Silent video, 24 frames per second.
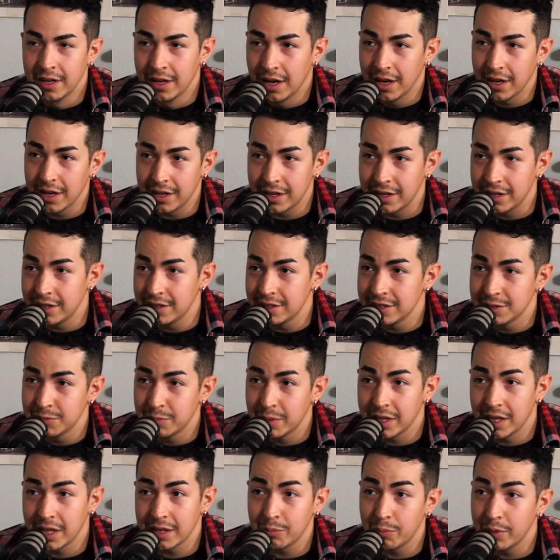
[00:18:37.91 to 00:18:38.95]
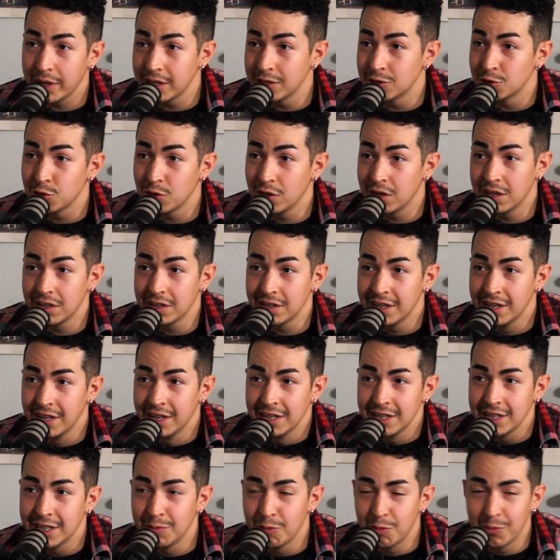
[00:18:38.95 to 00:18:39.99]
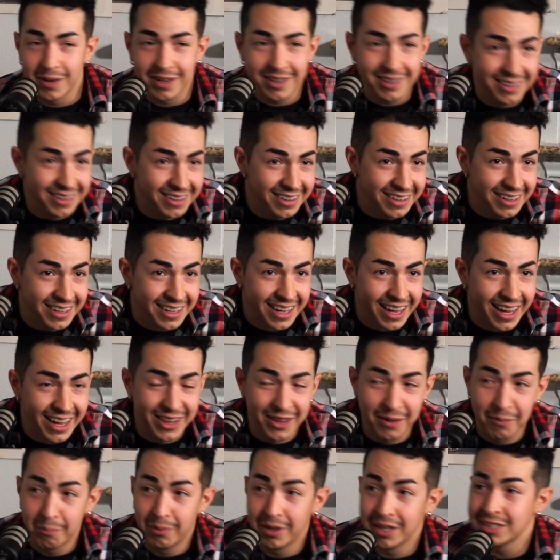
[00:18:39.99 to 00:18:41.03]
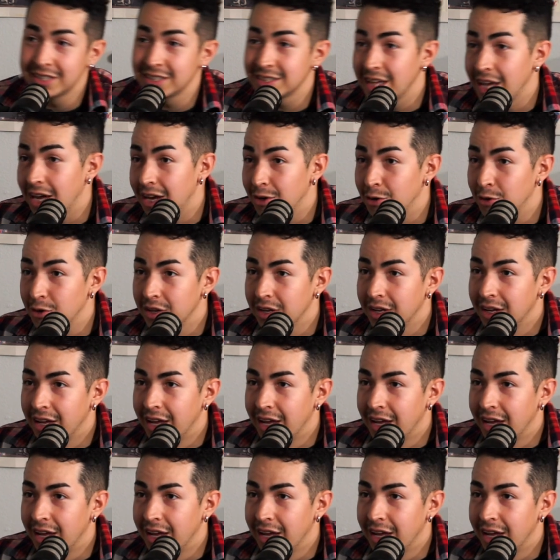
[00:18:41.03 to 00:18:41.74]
I gotta hit this man like Megatron, come with my cut, and then bust out.